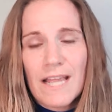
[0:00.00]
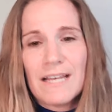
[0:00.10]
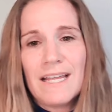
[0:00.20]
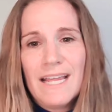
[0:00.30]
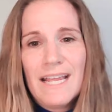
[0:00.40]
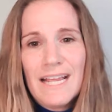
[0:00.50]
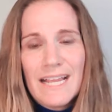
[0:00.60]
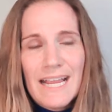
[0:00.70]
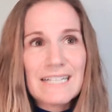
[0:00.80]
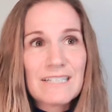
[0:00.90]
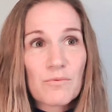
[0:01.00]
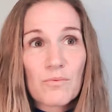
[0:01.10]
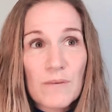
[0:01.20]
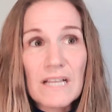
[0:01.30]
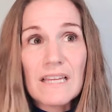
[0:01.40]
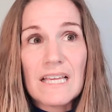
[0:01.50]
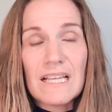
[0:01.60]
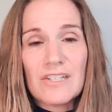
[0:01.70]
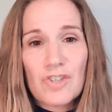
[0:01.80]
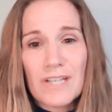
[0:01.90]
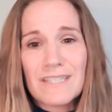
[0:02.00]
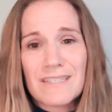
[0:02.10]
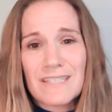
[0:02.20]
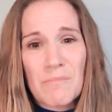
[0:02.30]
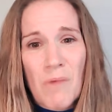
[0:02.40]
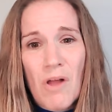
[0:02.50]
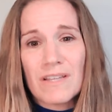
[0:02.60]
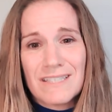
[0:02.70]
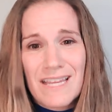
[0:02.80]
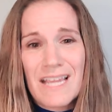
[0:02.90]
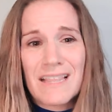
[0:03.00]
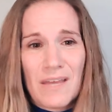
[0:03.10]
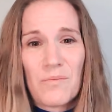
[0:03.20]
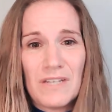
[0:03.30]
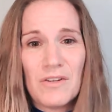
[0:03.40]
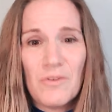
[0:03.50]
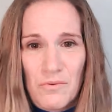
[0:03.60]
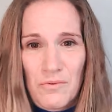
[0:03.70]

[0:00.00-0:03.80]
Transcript: And it's really just the smallest thing that we do.